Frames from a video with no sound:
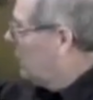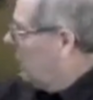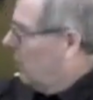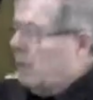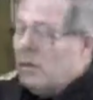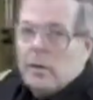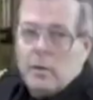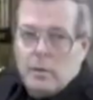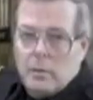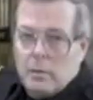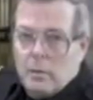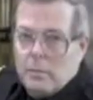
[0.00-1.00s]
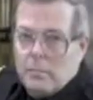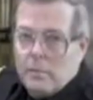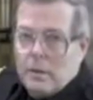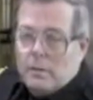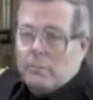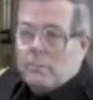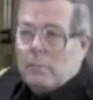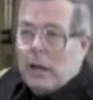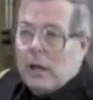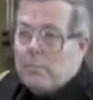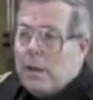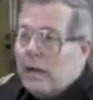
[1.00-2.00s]
a maul head as opposed
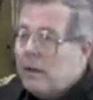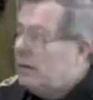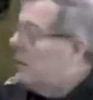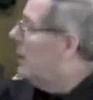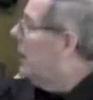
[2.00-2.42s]
to the, the